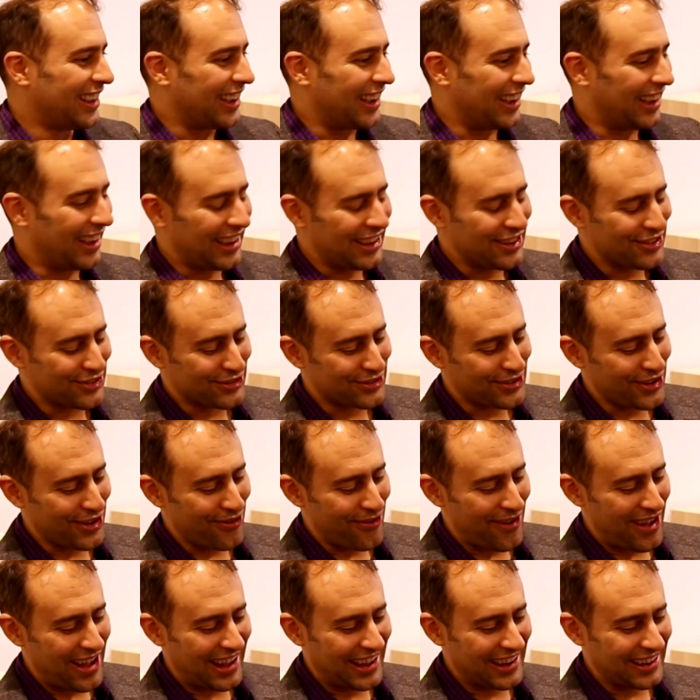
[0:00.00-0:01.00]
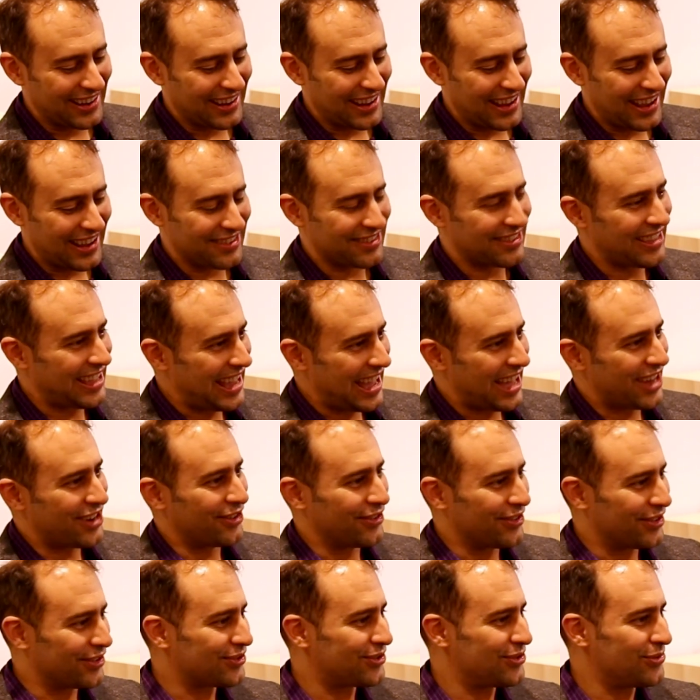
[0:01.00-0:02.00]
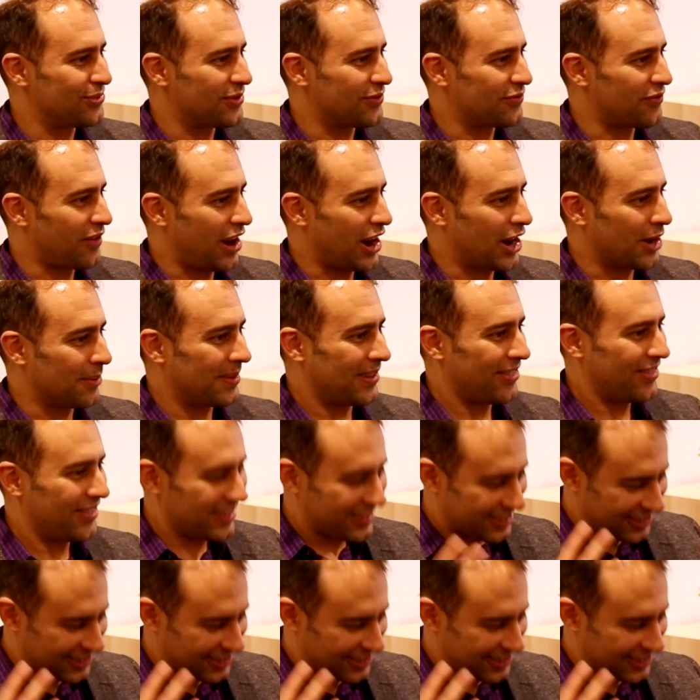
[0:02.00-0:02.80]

and so on as they enter this new environment.